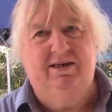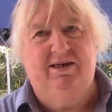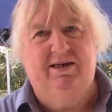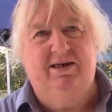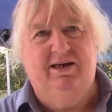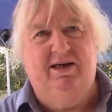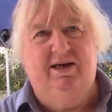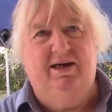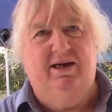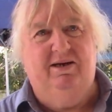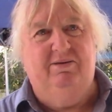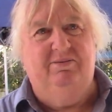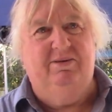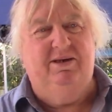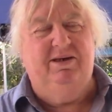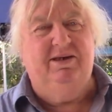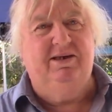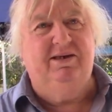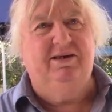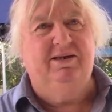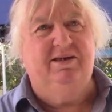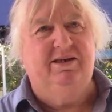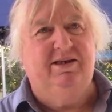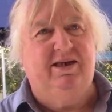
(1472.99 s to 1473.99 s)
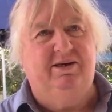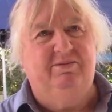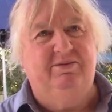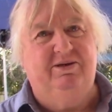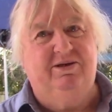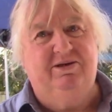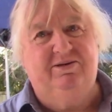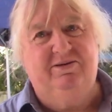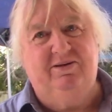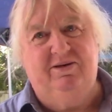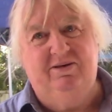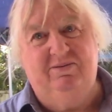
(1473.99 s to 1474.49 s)
That'll
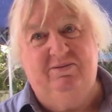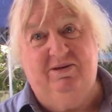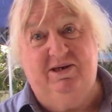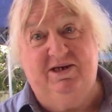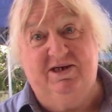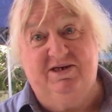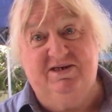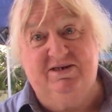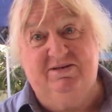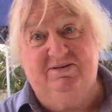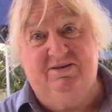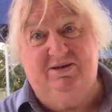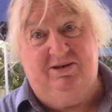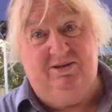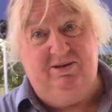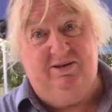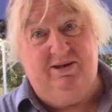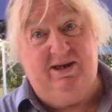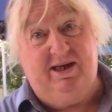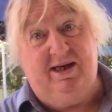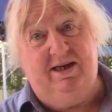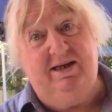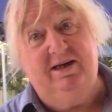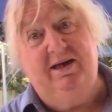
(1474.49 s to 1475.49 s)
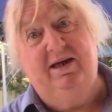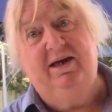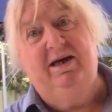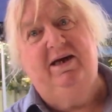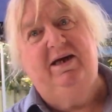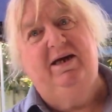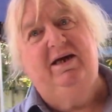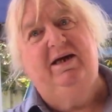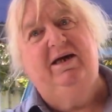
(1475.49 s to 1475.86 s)
be 3 weeks to do that,